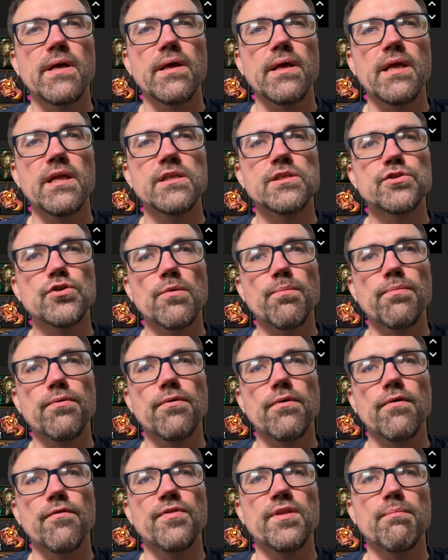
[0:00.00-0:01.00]
in top
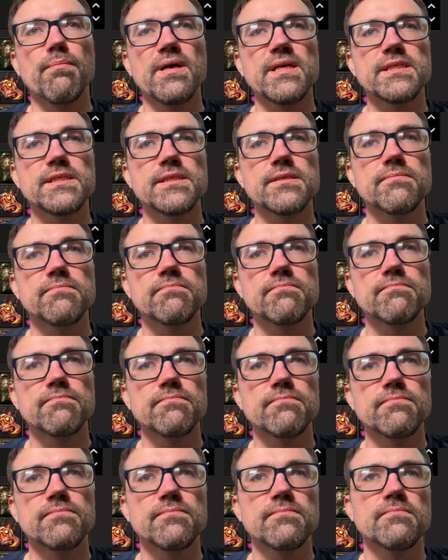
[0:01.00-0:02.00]
of the best.
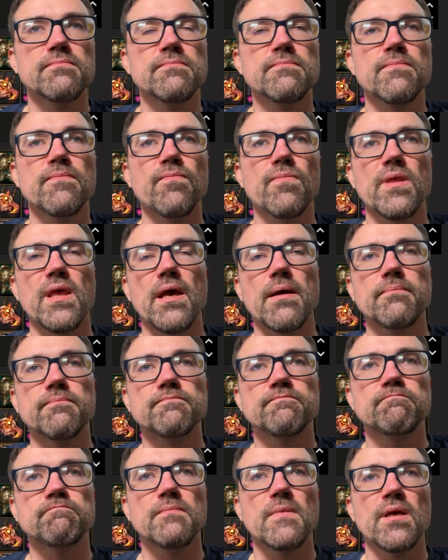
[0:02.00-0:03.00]
Yeah,
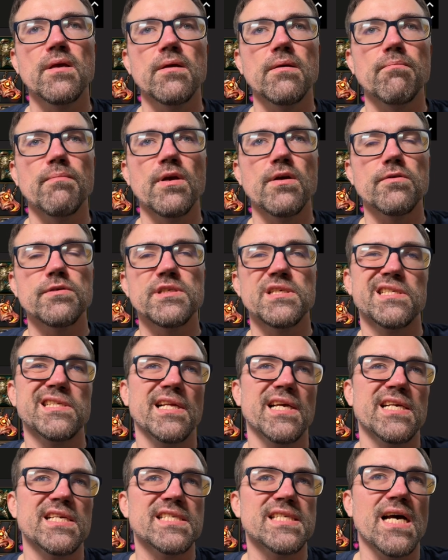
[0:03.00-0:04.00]
because it's
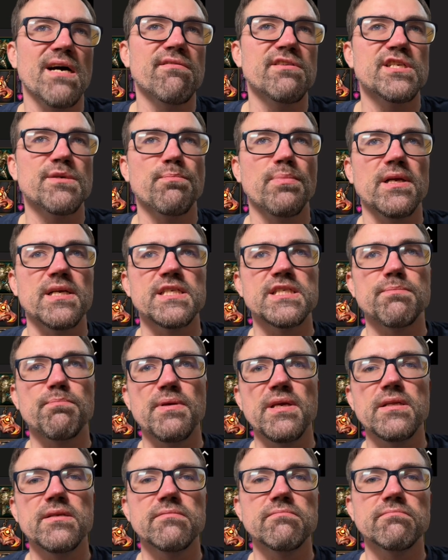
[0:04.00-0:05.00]
like savage plus
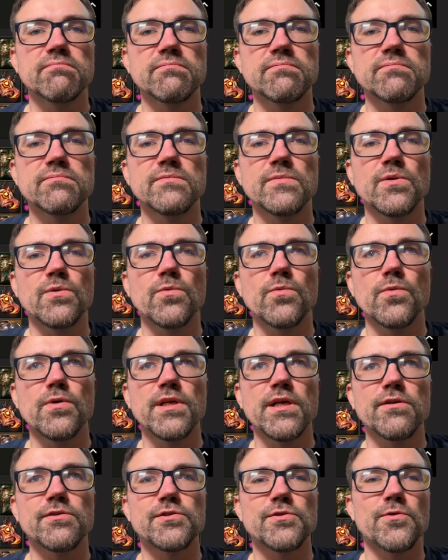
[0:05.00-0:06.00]
speed. What
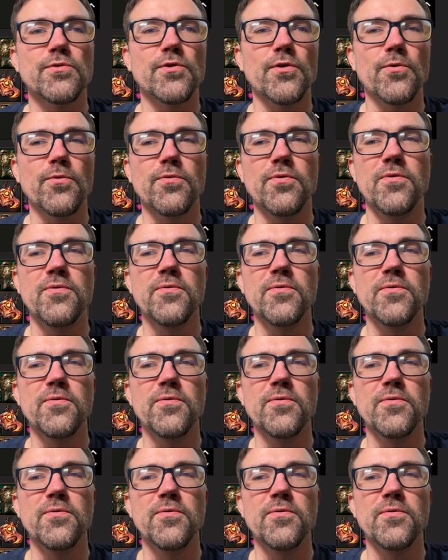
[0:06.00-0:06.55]
else could you